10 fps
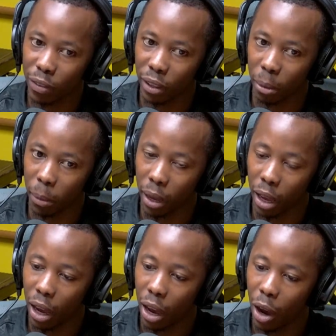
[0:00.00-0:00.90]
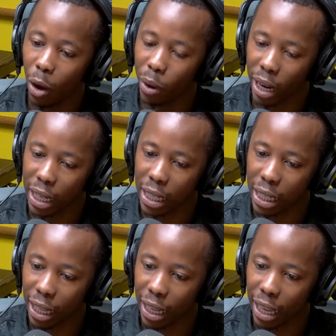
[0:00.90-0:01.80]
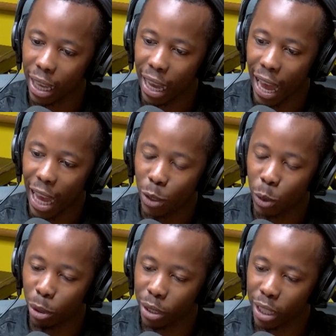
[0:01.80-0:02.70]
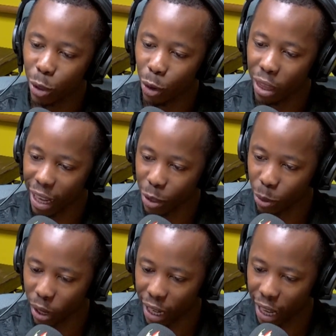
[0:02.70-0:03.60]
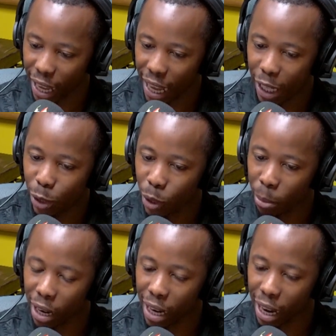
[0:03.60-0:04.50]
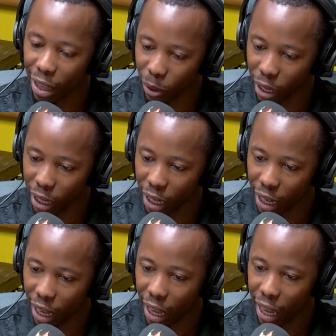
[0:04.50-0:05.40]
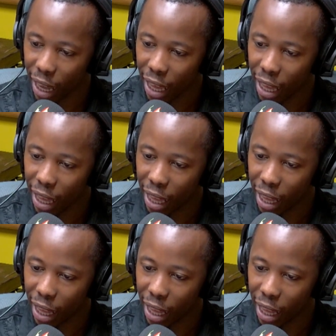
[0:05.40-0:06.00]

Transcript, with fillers: one of them. Yeah. All right. As we process on that one, mm-hmm. let's talk about another one. Yeah, sure.